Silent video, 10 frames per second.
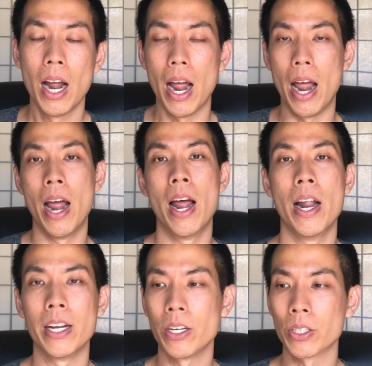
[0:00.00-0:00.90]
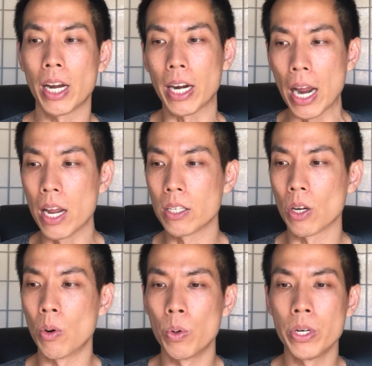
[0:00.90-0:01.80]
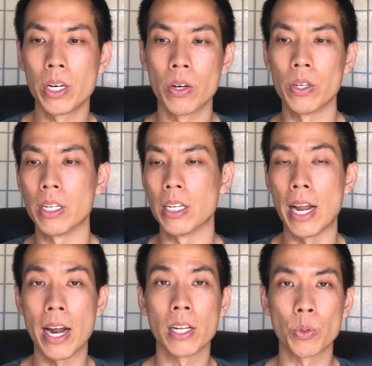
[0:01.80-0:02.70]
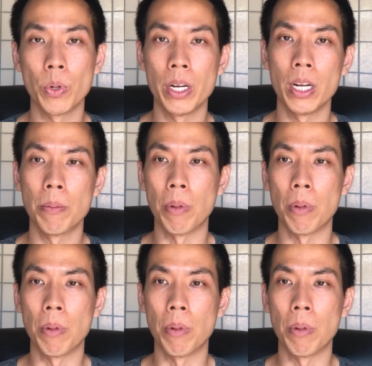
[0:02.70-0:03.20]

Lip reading: And he was like, hey, so who are you going to dance with?